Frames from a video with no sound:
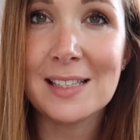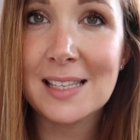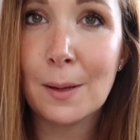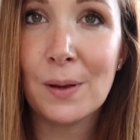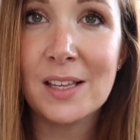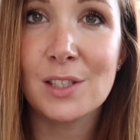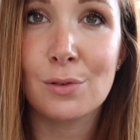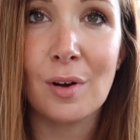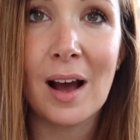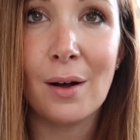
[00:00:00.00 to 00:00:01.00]
snippets
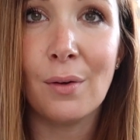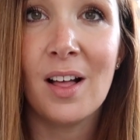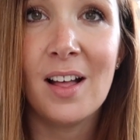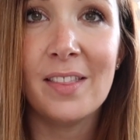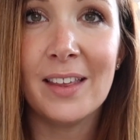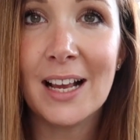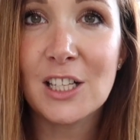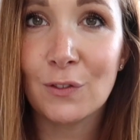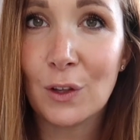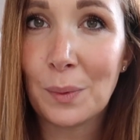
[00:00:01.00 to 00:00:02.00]
throughout the
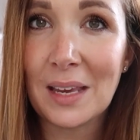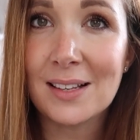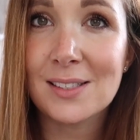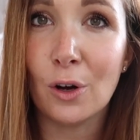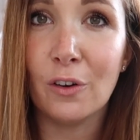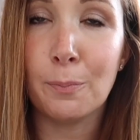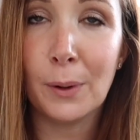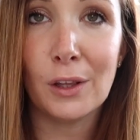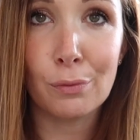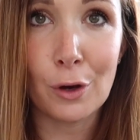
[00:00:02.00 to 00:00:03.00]
next few weeks of
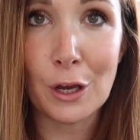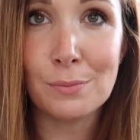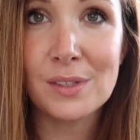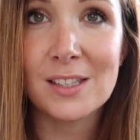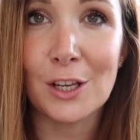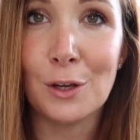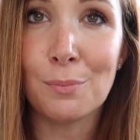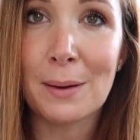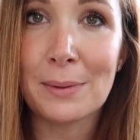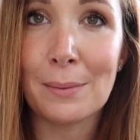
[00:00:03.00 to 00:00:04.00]
both rooms, so you
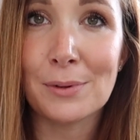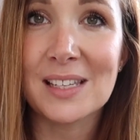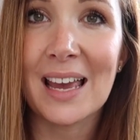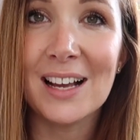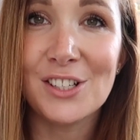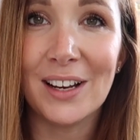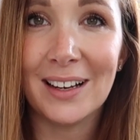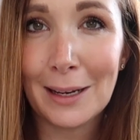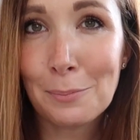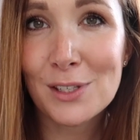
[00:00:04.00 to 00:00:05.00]
might be able to catch a
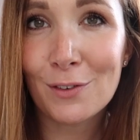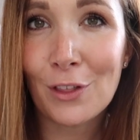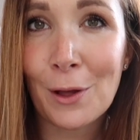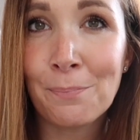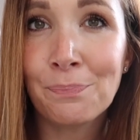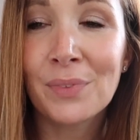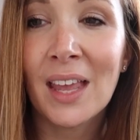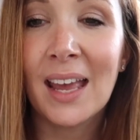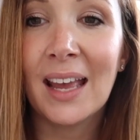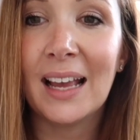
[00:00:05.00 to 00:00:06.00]
glimpse of them.
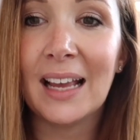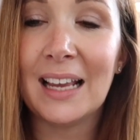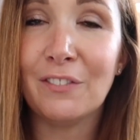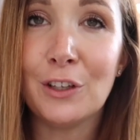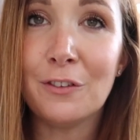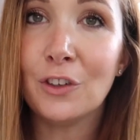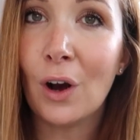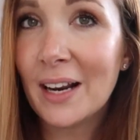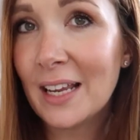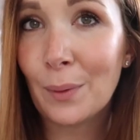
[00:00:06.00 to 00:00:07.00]
If you've
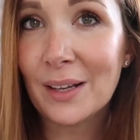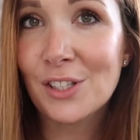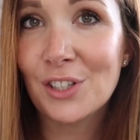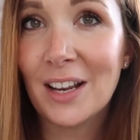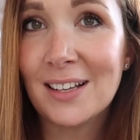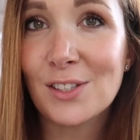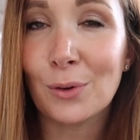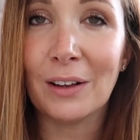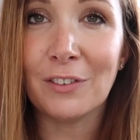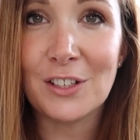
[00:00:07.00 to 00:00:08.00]
got any questions,
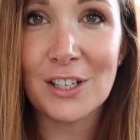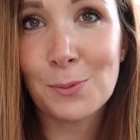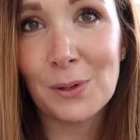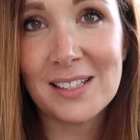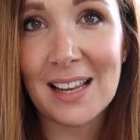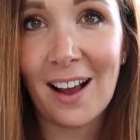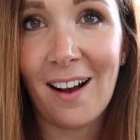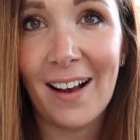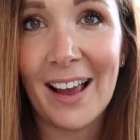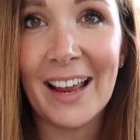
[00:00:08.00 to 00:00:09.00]
or if you just want to say
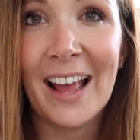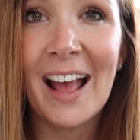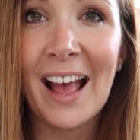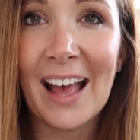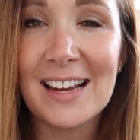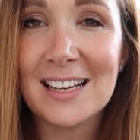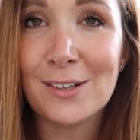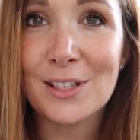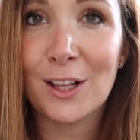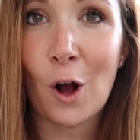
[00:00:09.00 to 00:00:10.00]
hi, head
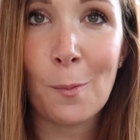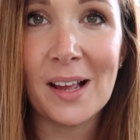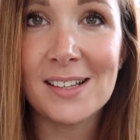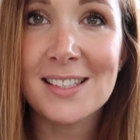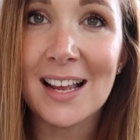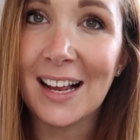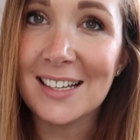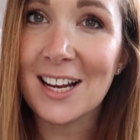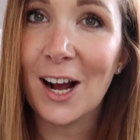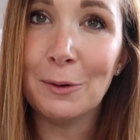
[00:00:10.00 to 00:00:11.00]
down to the comments
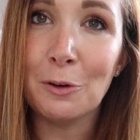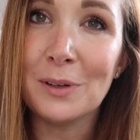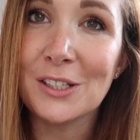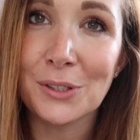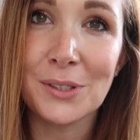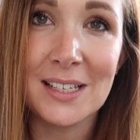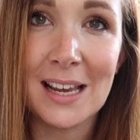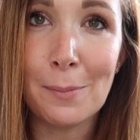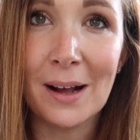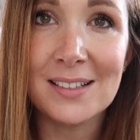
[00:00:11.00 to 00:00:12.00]
and I will be sure to
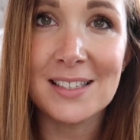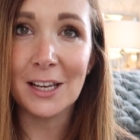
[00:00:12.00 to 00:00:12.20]
get back to